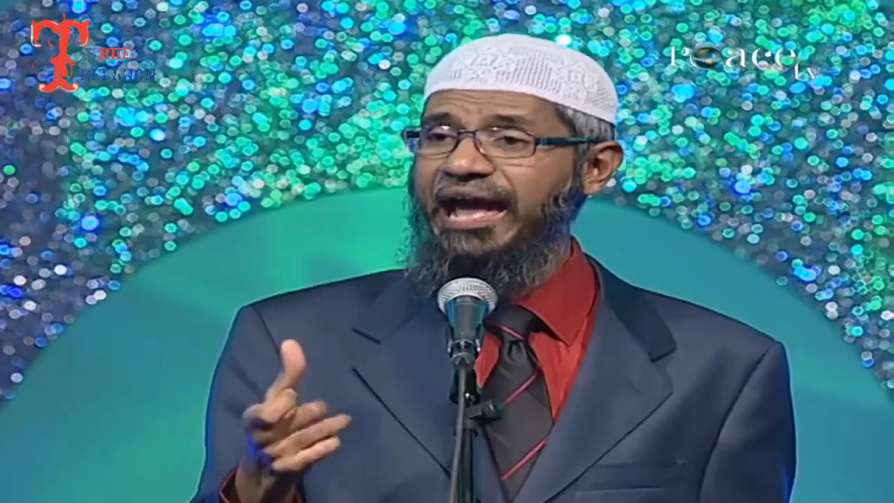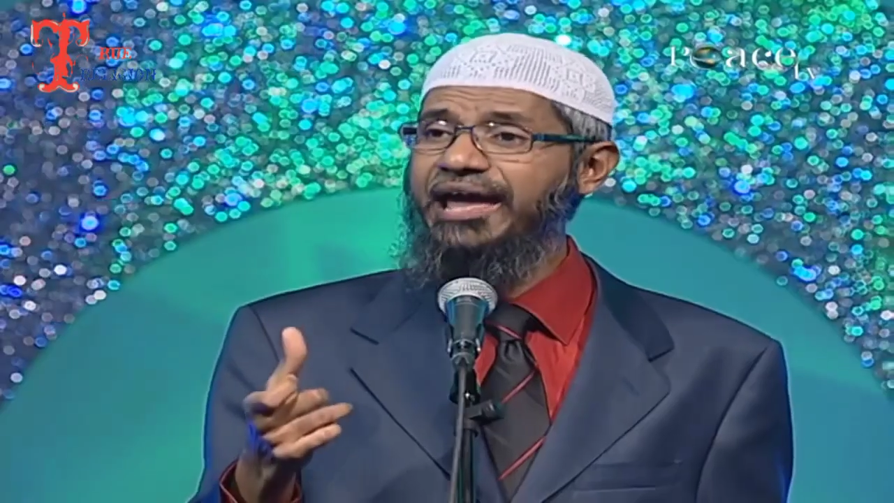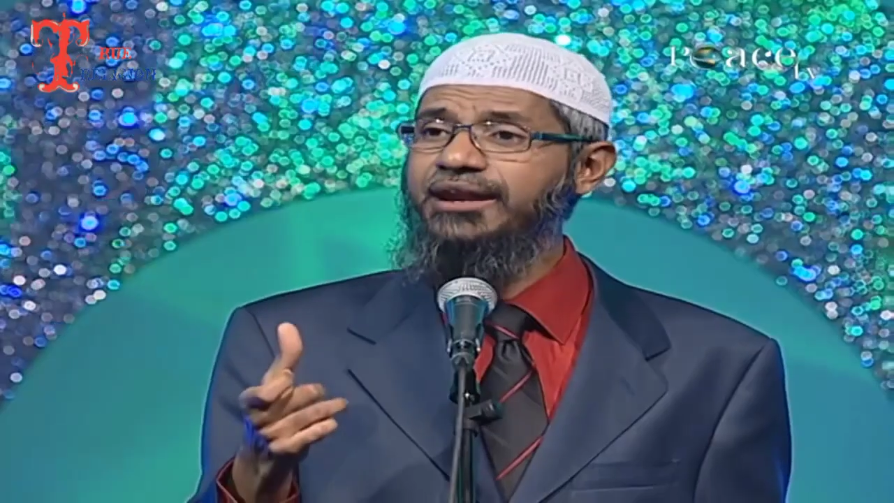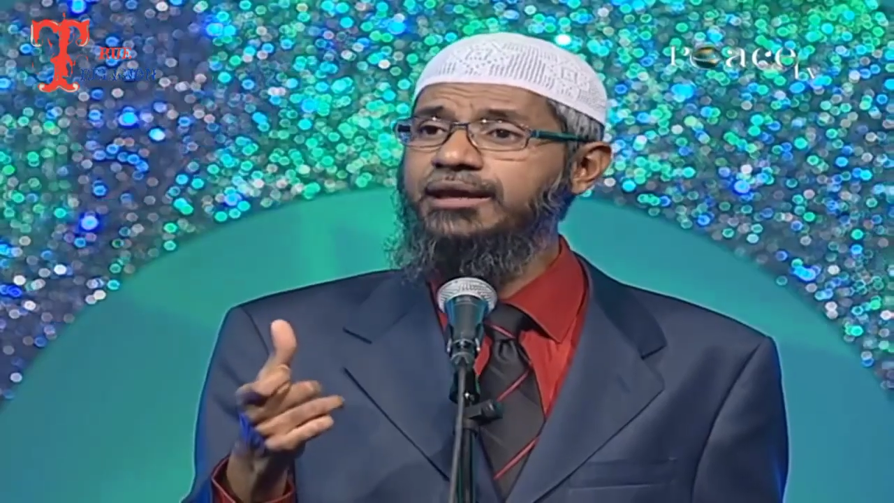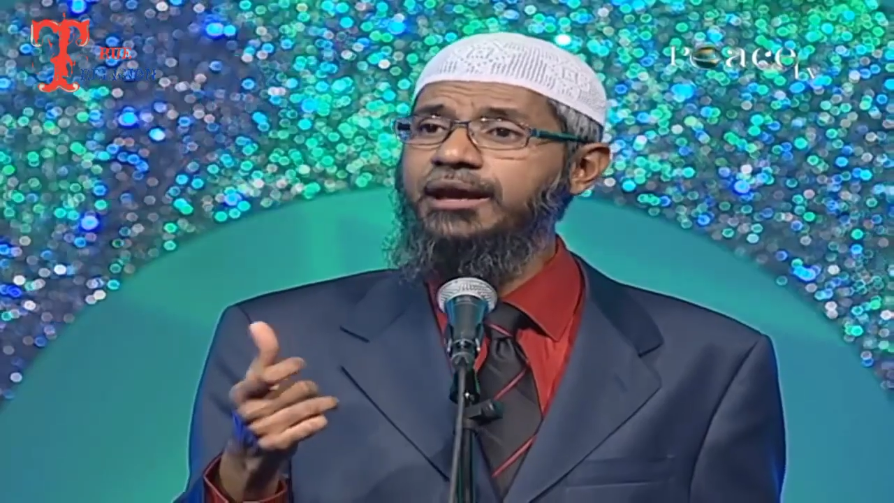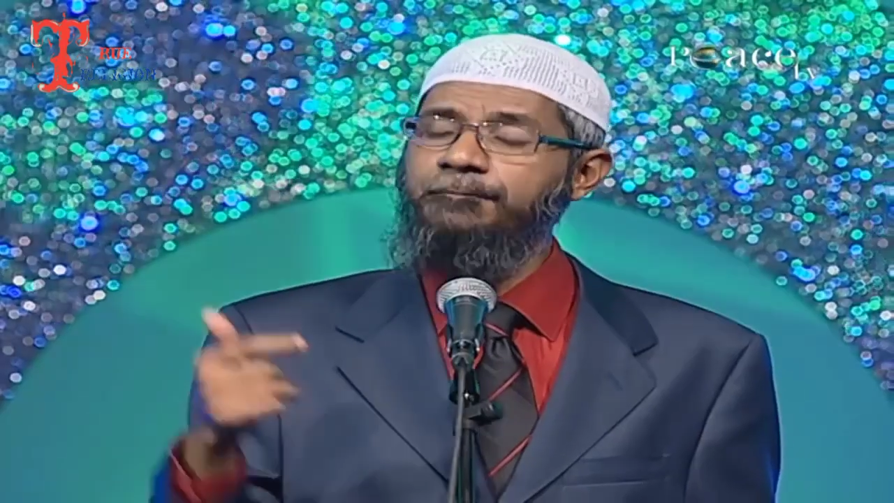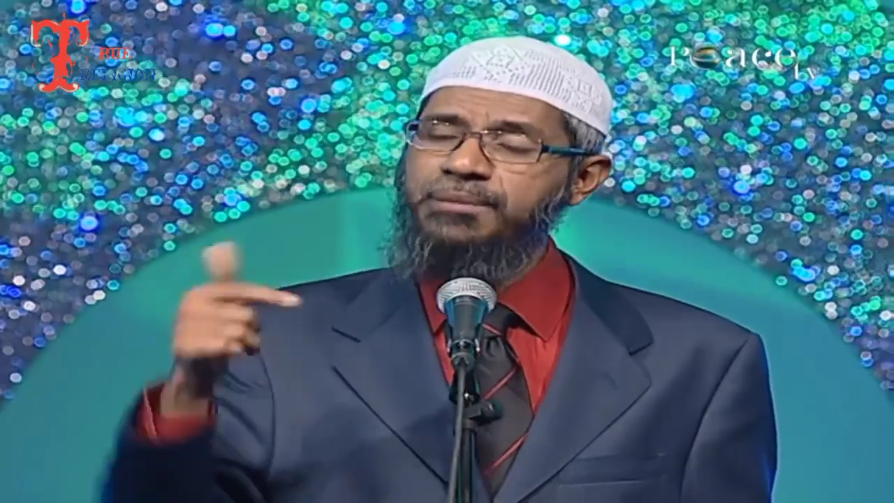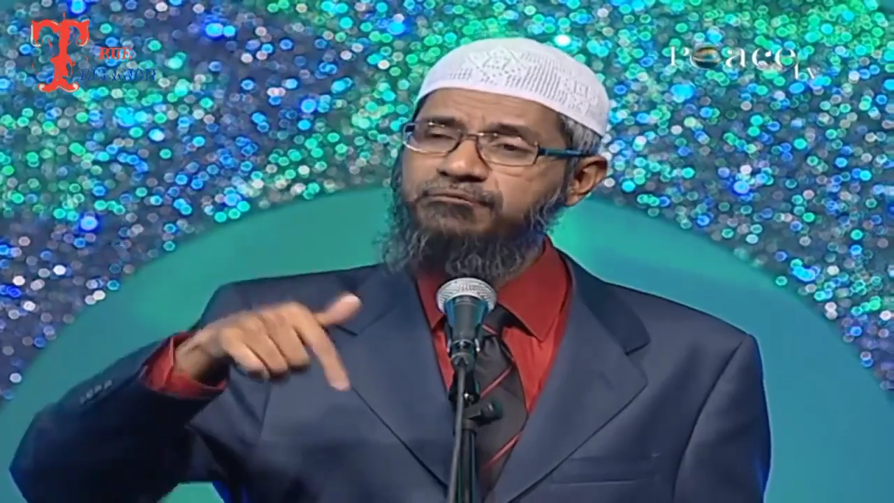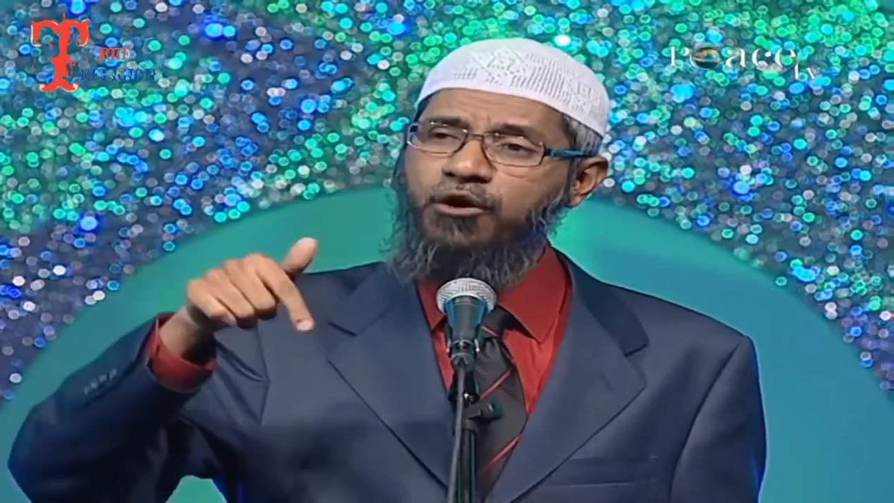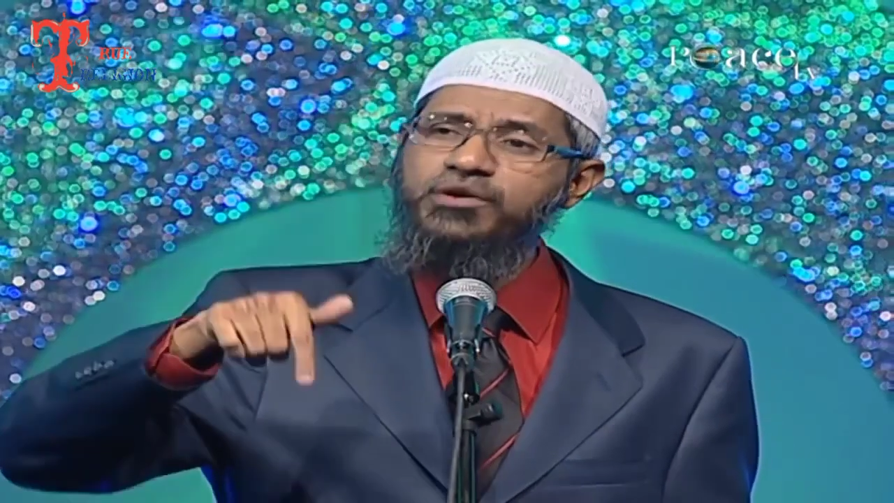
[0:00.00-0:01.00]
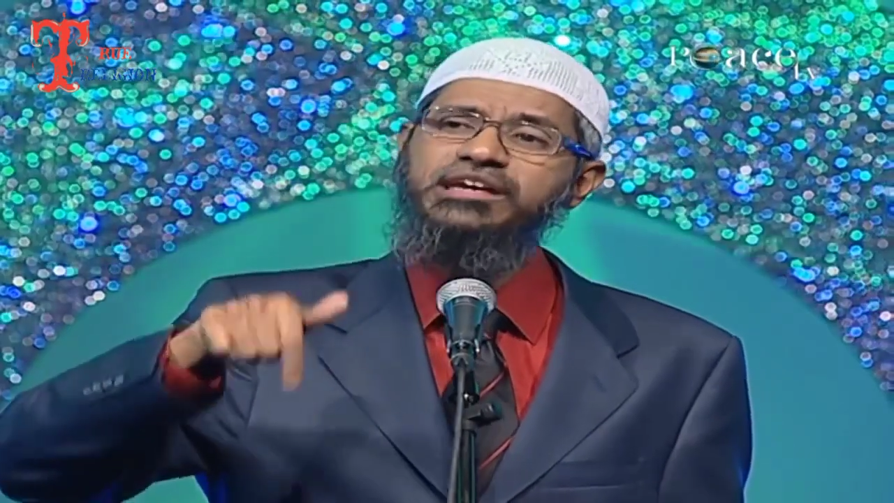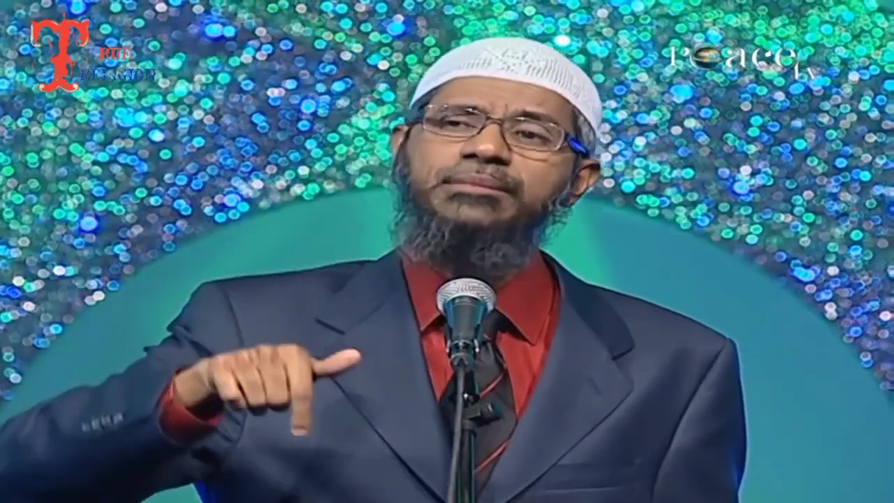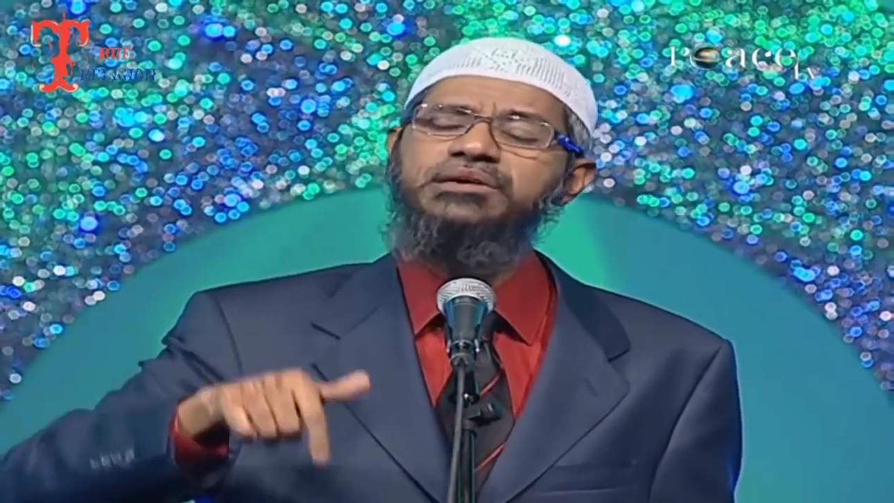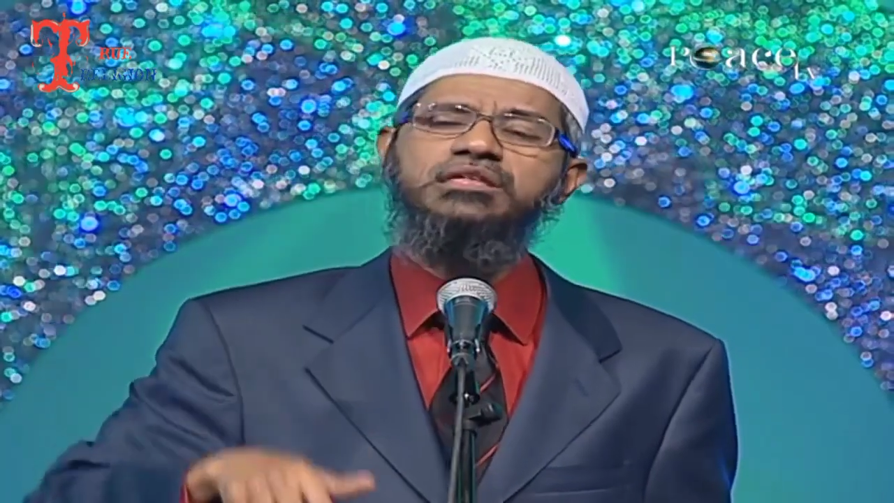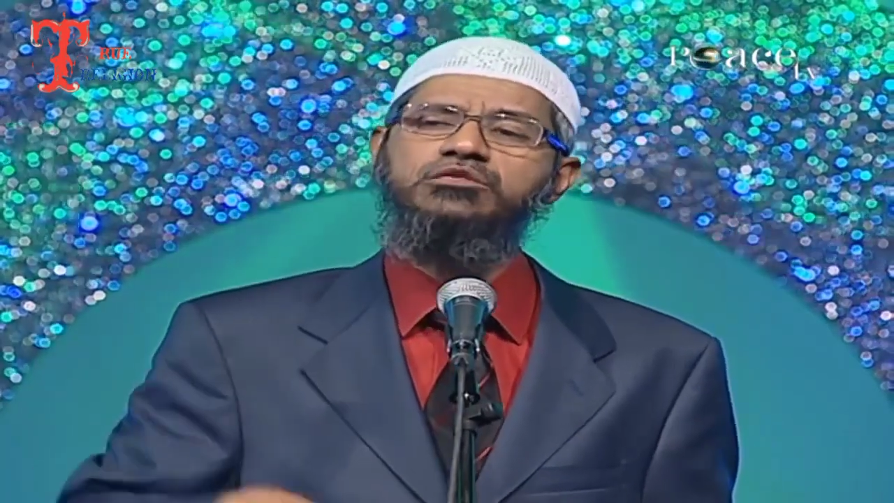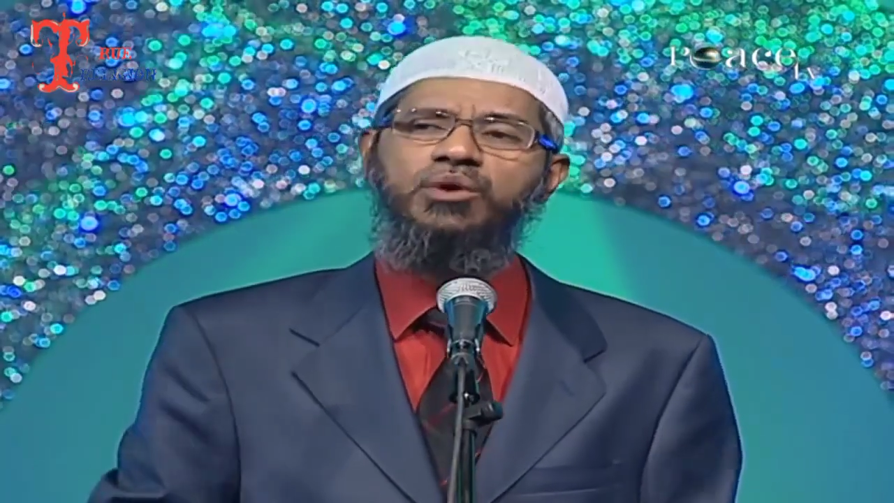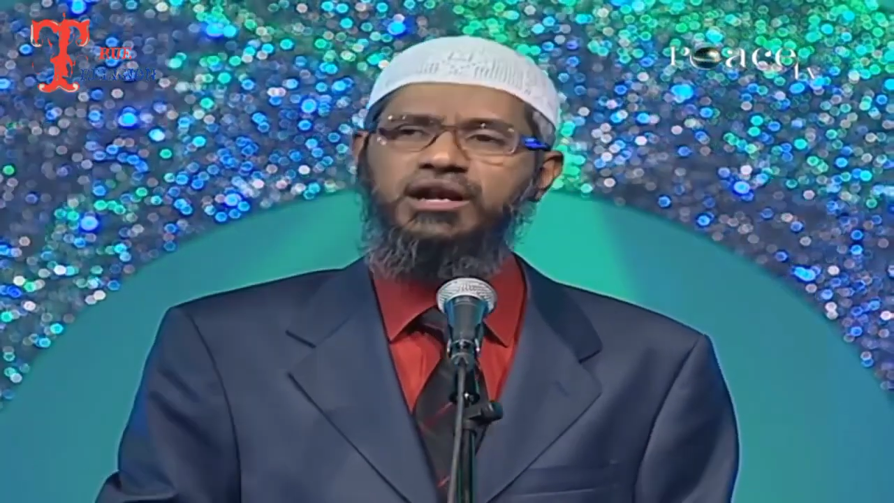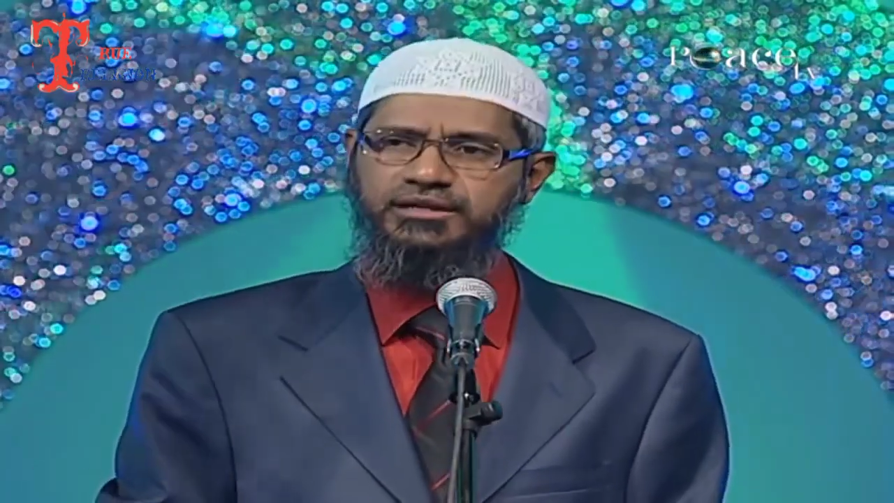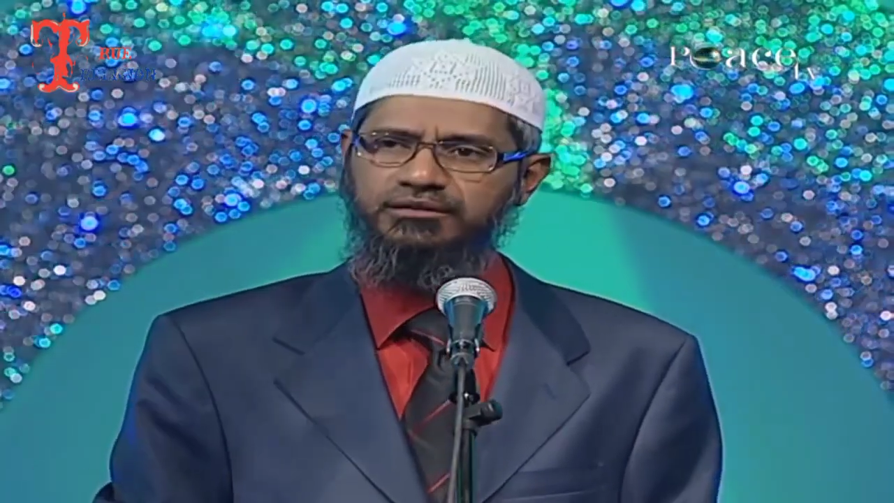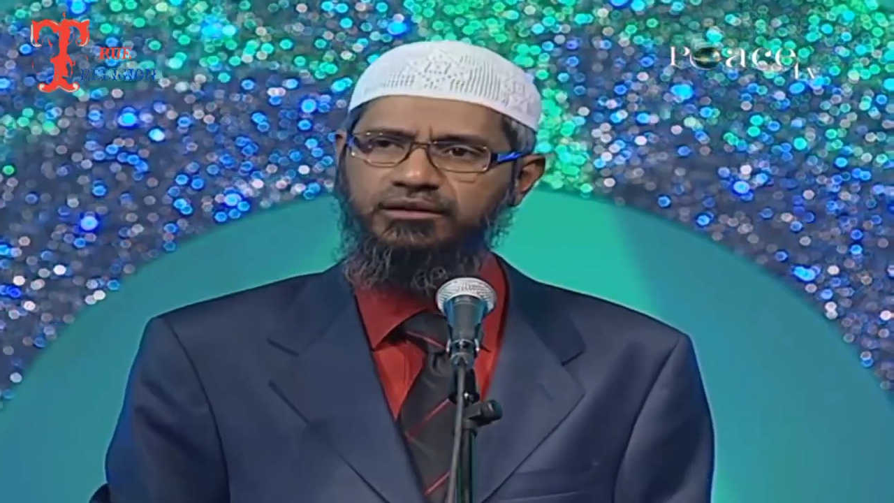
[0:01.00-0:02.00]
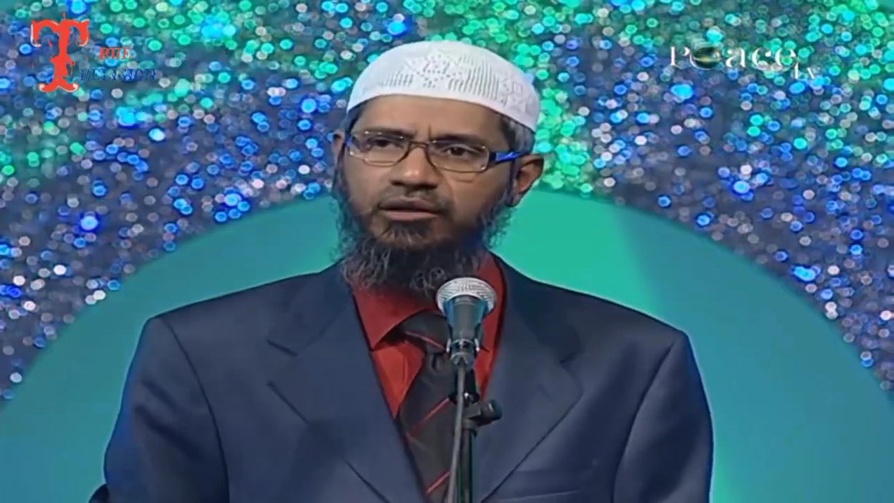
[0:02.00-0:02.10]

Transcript: And before we came in this world,